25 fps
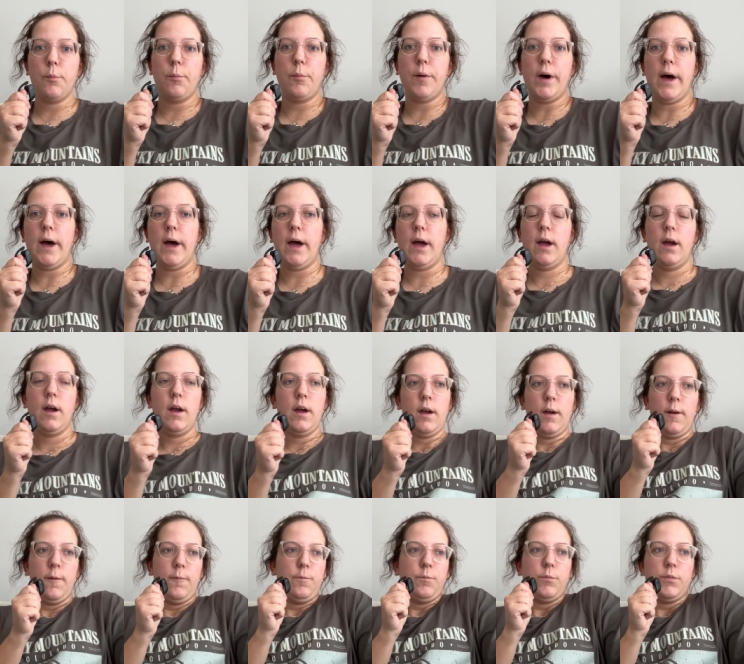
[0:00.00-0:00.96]
But
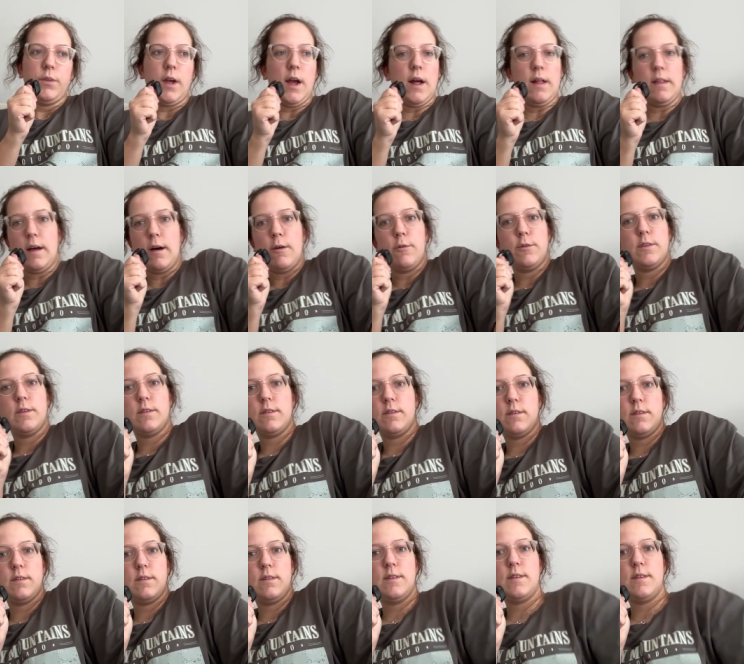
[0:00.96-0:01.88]
yeah, that was